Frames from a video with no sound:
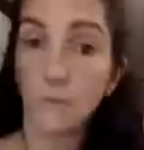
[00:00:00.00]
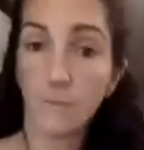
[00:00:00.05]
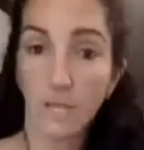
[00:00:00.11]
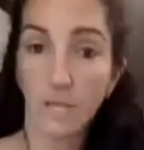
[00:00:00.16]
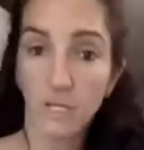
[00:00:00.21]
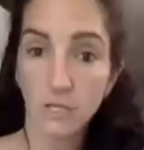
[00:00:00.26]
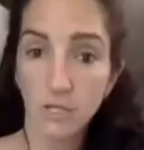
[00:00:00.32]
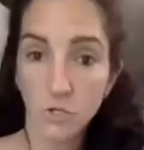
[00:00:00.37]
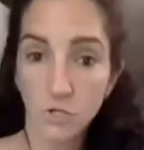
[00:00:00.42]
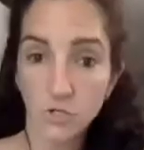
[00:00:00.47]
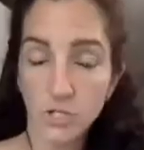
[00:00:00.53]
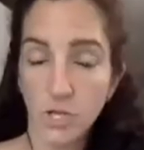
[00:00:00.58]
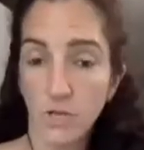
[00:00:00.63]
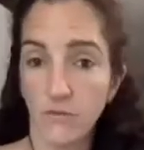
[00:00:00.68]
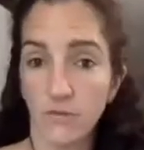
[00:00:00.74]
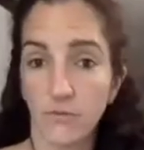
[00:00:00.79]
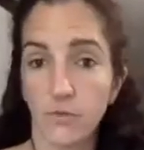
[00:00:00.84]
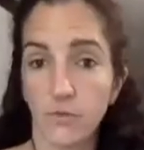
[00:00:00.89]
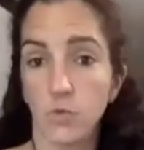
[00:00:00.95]
make it
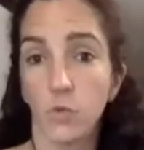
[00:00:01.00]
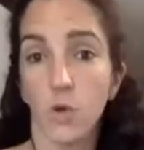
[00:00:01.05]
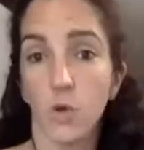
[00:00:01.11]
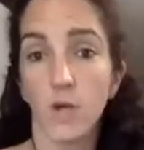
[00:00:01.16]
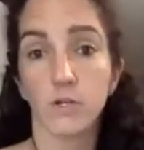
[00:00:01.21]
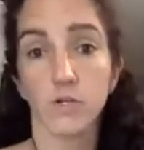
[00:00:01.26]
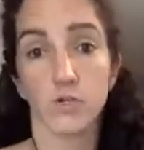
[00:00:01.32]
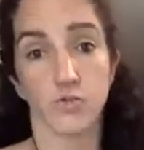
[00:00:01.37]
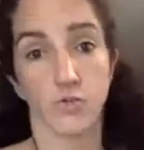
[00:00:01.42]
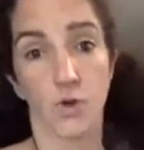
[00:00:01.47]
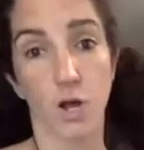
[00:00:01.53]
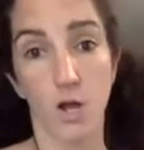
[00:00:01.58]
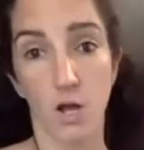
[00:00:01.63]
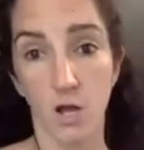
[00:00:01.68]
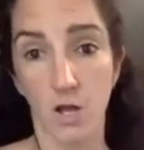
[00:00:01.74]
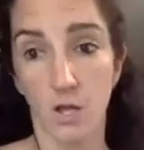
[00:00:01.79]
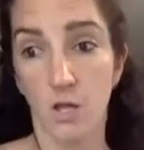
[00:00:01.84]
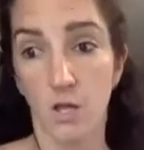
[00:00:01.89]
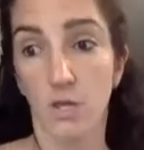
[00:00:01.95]
yourself. If you want to
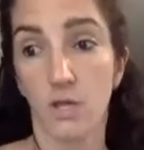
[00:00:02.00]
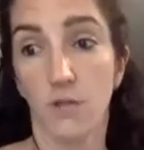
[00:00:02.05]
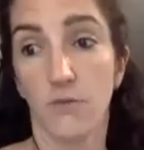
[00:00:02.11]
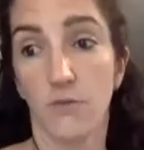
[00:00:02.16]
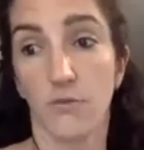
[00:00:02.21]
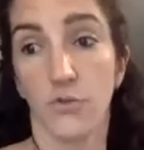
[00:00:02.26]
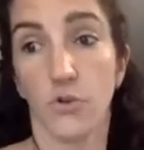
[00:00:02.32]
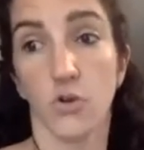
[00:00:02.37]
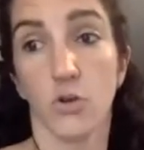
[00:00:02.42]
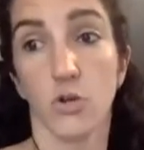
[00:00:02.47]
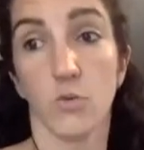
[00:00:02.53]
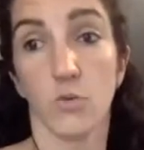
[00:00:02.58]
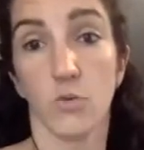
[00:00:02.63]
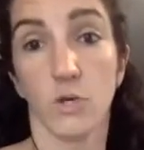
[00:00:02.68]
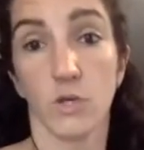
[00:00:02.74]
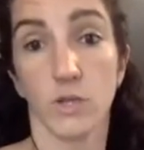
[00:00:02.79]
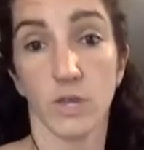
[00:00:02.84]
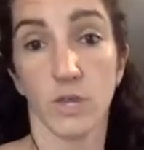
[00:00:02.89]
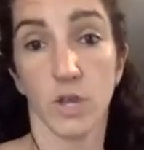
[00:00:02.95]
draw, if you're
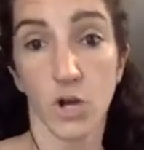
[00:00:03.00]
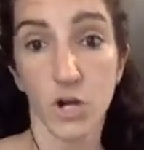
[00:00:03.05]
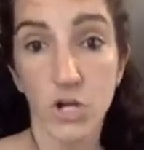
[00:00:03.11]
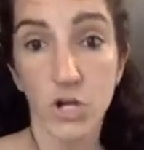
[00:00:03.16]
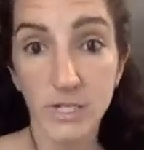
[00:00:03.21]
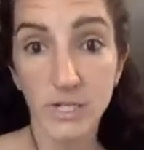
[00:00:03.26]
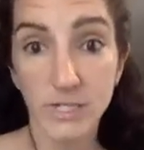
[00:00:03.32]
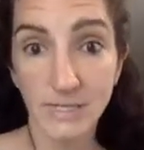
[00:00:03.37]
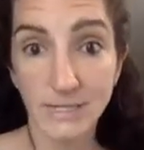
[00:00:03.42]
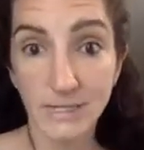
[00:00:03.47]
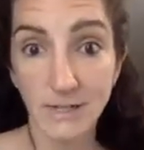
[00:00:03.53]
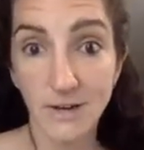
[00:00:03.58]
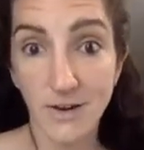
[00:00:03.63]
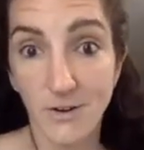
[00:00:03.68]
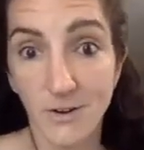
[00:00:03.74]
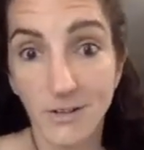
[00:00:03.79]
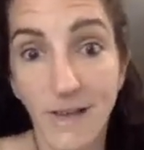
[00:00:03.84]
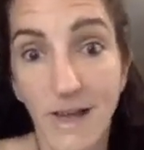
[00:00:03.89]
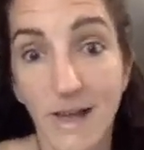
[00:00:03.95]
one of the artists in
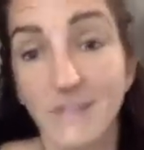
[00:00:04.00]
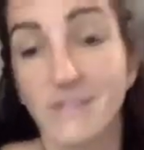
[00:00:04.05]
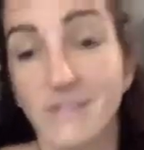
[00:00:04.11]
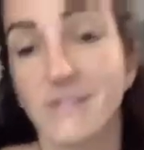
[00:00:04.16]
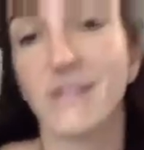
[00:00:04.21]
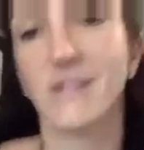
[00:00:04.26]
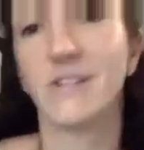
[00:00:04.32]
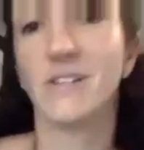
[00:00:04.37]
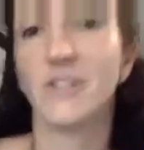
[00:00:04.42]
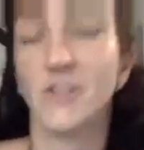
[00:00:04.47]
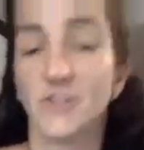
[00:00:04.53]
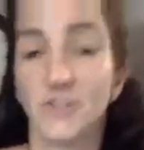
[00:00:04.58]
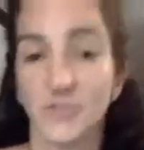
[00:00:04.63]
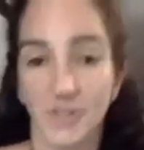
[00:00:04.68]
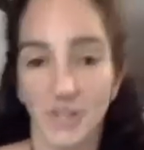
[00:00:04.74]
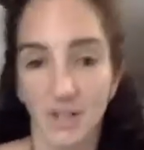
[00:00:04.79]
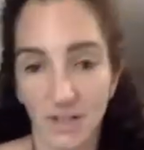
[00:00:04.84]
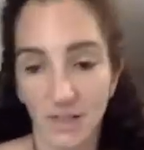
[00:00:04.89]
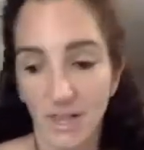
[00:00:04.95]
our class, I know
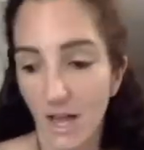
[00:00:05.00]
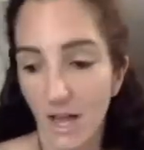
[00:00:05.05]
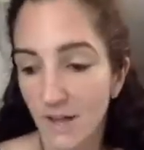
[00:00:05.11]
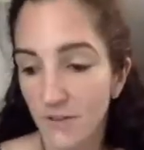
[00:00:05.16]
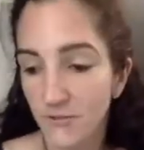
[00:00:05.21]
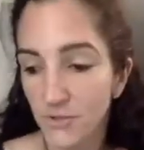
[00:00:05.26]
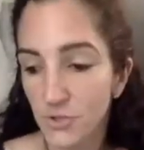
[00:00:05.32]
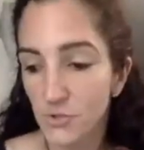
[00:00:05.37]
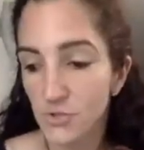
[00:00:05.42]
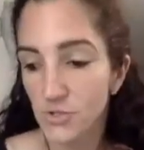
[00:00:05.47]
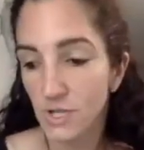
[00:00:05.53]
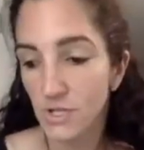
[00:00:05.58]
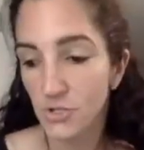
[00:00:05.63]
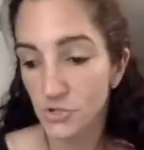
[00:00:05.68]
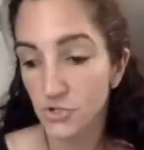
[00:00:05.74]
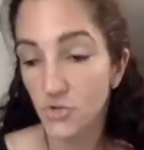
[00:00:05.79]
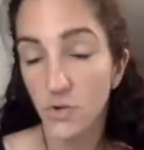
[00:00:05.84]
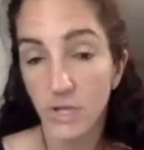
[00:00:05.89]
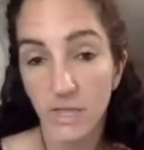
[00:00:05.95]
that a lot of you
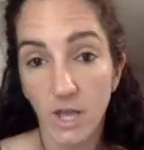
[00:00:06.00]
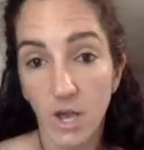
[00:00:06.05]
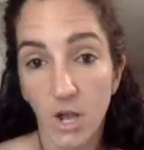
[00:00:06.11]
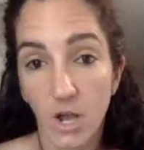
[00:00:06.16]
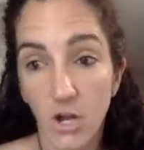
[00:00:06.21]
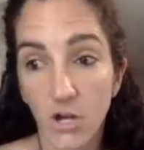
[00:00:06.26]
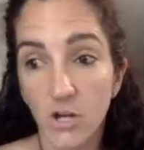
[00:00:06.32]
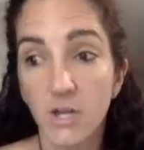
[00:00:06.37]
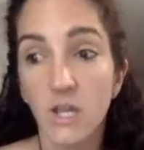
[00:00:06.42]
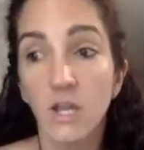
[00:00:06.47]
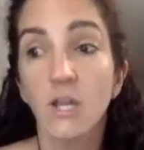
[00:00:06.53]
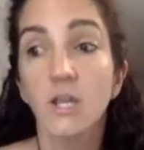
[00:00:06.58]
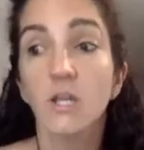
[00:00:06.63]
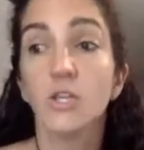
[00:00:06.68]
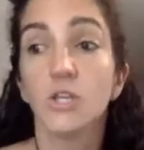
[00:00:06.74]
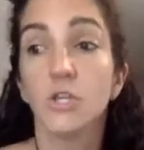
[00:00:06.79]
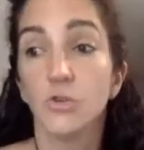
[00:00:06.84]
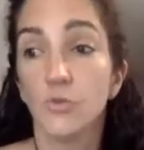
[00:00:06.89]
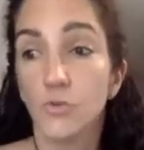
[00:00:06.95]
enjoy the art,
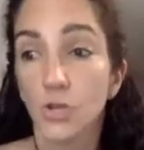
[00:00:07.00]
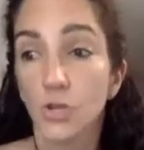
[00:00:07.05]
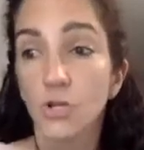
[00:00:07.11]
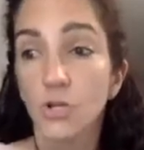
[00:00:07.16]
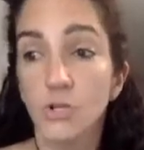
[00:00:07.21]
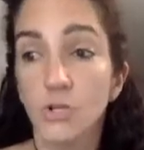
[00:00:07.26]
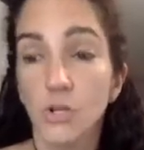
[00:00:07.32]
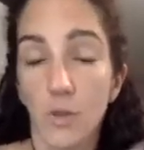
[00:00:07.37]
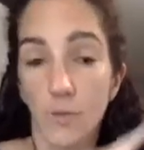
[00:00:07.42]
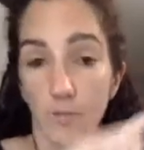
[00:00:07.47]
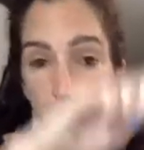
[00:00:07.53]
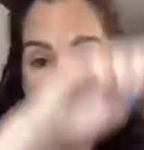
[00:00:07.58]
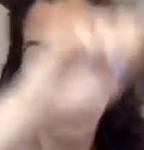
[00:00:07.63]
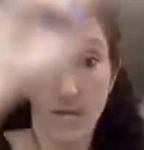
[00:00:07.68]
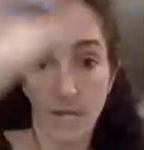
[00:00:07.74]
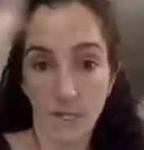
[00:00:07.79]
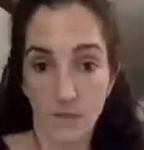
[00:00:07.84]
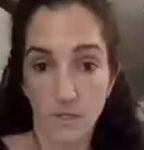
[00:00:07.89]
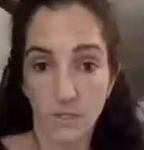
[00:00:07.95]
you could
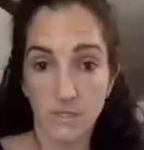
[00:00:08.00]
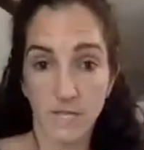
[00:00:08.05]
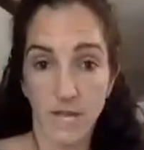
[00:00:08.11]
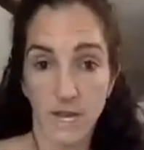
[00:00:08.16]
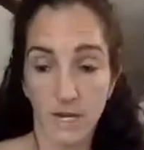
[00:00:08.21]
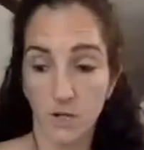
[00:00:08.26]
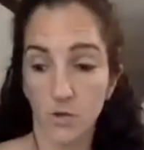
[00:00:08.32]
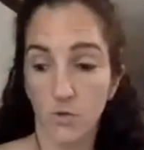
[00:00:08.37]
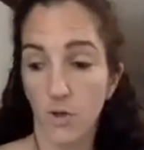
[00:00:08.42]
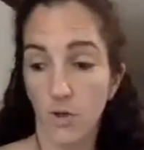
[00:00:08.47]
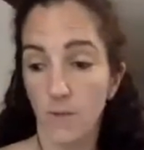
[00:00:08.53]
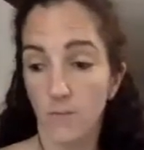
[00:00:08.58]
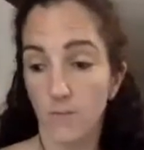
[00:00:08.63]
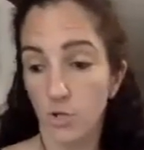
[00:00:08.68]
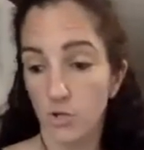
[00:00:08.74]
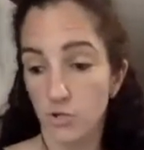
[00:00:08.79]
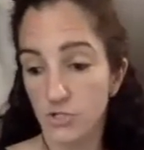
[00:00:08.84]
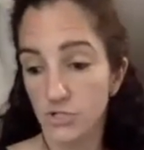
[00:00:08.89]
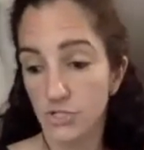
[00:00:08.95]
make the diagram
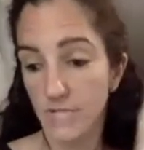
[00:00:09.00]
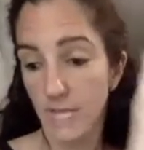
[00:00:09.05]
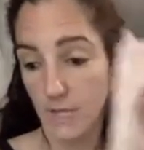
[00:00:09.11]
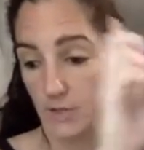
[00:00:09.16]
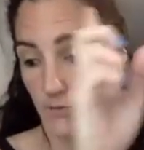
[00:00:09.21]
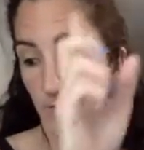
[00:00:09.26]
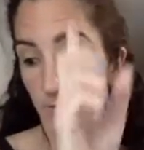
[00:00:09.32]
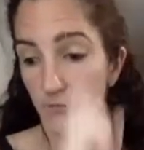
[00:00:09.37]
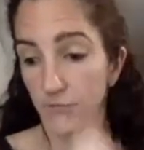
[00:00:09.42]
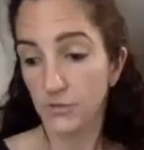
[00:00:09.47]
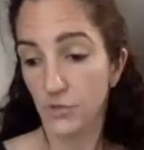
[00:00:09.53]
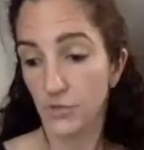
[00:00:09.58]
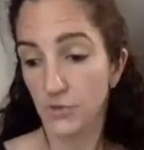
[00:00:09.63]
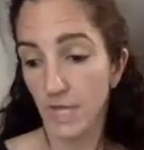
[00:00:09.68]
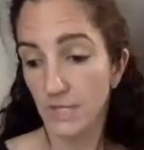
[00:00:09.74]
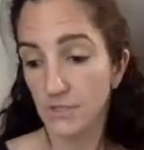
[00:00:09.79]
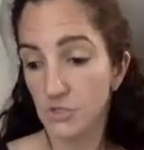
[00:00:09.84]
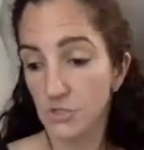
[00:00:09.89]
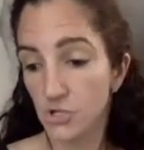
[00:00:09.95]
yourself. So
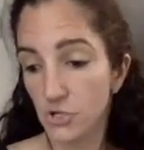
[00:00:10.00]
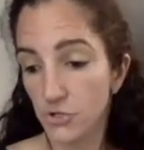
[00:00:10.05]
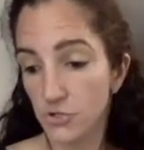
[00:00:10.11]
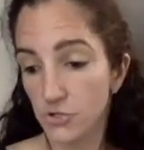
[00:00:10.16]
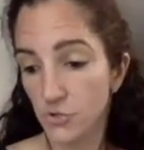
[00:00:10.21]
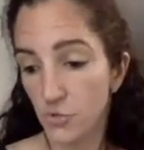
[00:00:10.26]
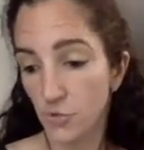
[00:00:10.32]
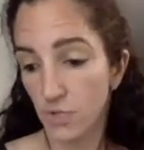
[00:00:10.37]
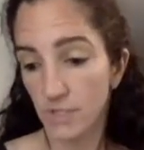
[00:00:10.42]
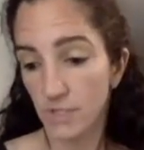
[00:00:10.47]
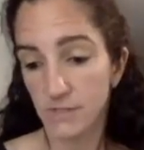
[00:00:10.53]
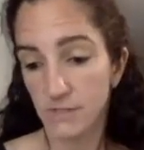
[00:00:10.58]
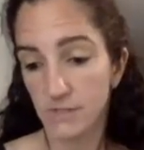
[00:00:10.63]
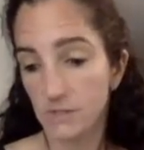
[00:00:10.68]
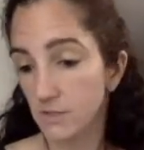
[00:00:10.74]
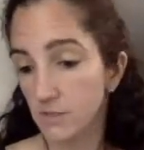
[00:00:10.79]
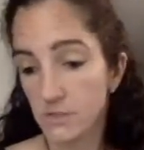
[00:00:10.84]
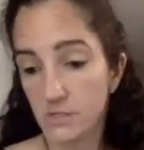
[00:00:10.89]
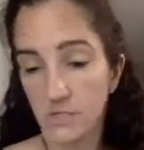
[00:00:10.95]
that's your
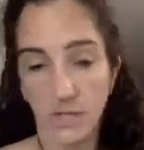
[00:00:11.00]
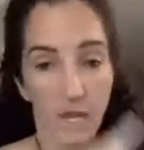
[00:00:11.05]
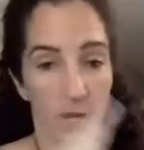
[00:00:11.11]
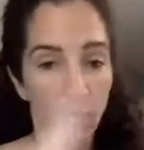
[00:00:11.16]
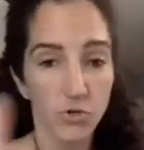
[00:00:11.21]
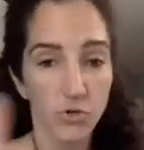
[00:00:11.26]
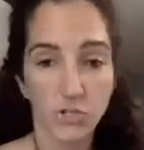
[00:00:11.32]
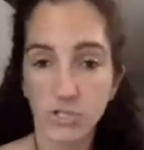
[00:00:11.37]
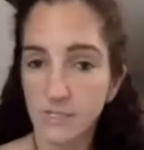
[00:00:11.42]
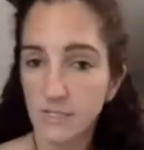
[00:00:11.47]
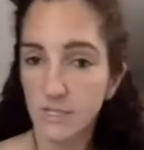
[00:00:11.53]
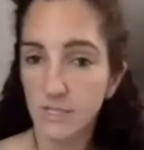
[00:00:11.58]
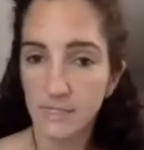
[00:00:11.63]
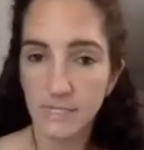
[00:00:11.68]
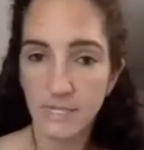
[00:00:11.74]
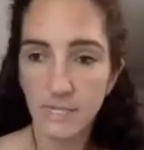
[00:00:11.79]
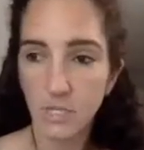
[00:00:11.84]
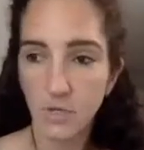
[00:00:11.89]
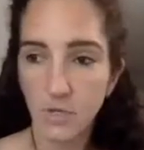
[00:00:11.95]
choice. Today we're just
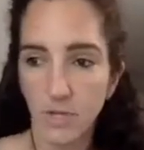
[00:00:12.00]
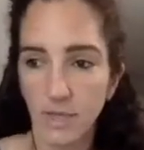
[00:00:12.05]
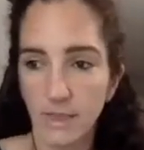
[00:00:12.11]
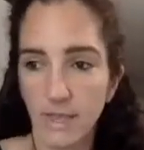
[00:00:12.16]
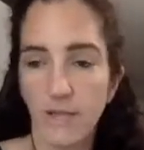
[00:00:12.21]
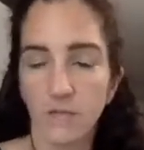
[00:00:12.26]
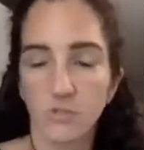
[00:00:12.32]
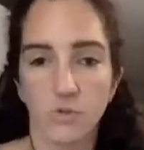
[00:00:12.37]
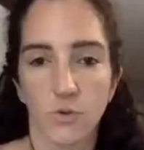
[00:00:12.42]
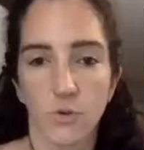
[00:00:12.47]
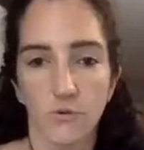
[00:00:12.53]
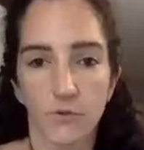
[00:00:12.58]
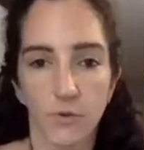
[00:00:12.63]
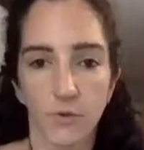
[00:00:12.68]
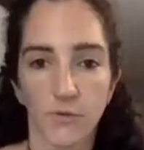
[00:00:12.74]
continuing that. So if you